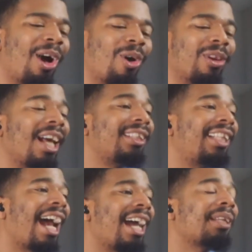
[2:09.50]
Bro, let,
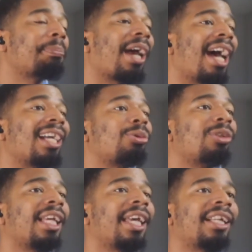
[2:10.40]
that pass
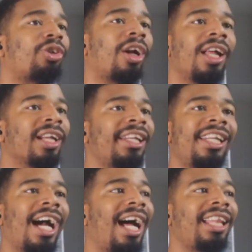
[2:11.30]
was incredible.
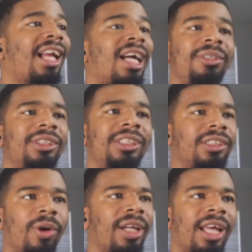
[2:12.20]
I thought he was just
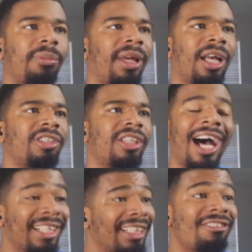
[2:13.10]
going out of bounds.
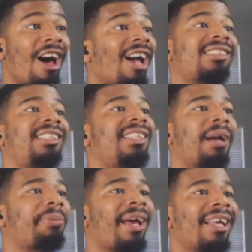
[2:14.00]
I did not see
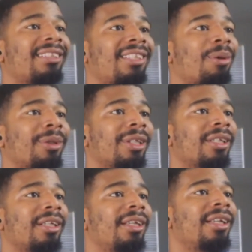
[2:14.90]
that pass coming.
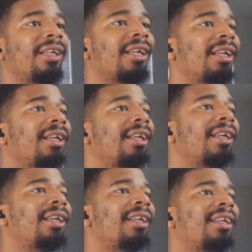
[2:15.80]
Flat pass
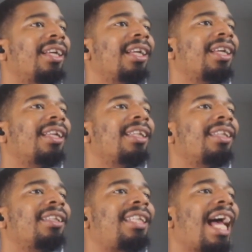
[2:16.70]
Lee, caught
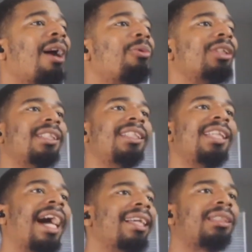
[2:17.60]
by Ikevalu. That was a
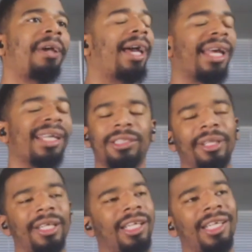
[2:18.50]
nice what pass, a
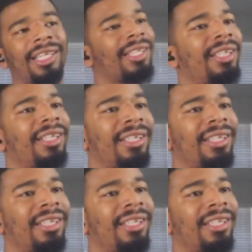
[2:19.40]
man. Pass.